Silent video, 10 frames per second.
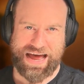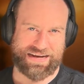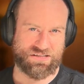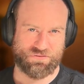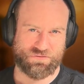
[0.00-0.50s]

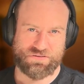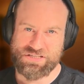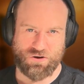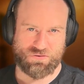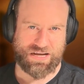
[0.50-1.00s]
act of
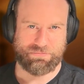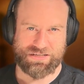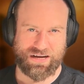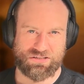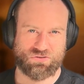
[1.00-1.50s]

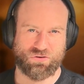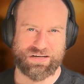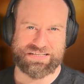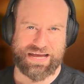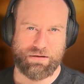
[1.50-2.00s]
self-sabotage, for
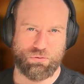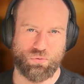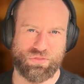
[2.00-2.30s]
example.